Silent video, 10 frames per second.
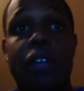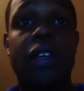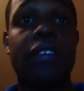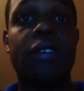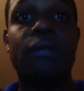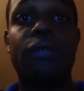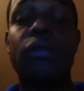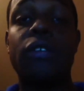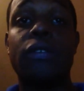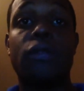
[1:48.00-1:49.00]
less
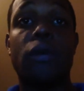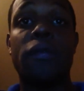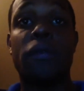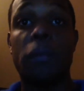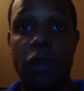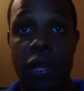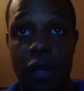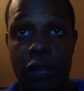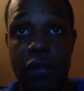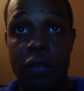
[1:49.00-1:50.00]
confusing form of
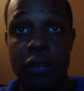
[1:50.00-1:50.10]
communication.